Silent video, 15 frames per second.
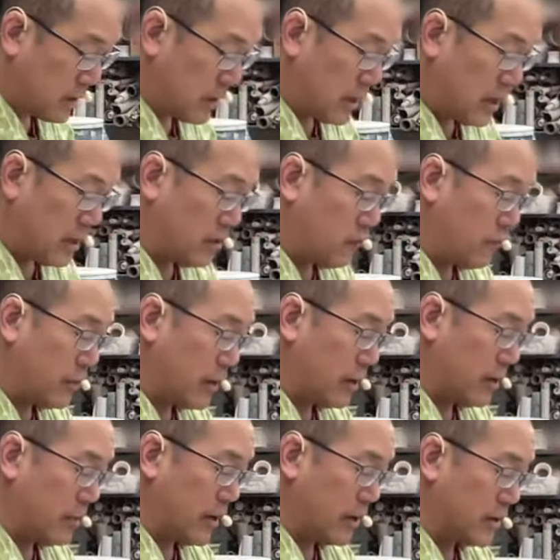And you think
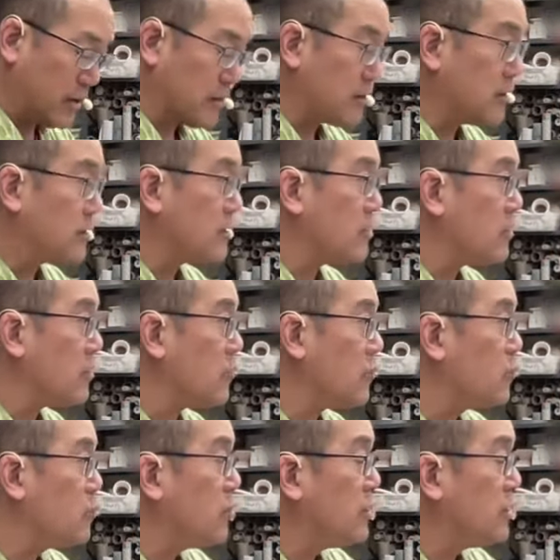about this, this is a
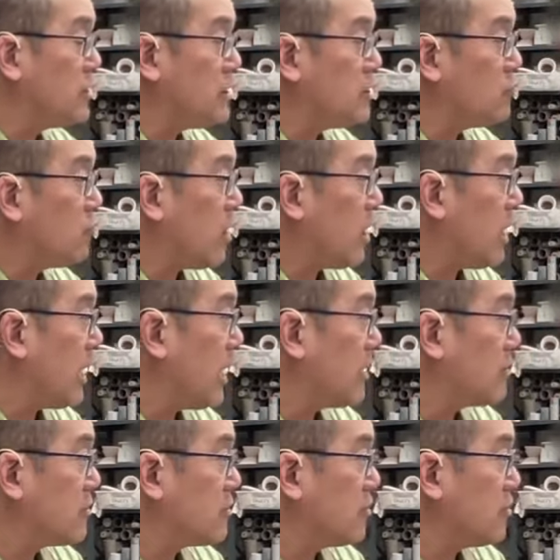really
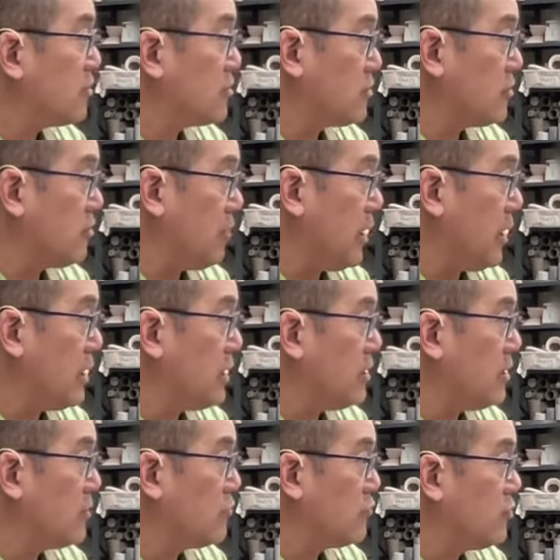wide cylinder, right? It
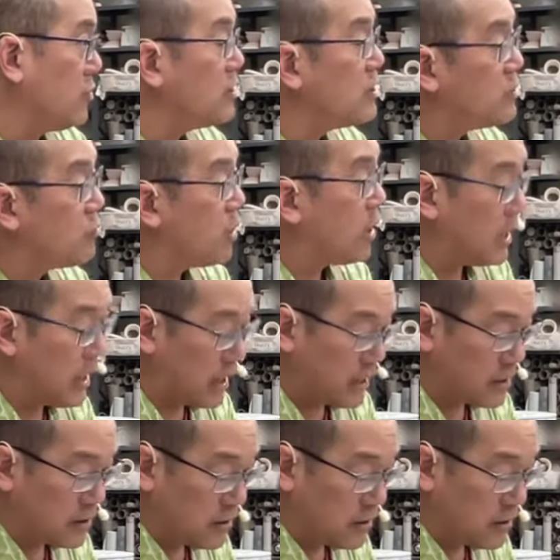is really wide.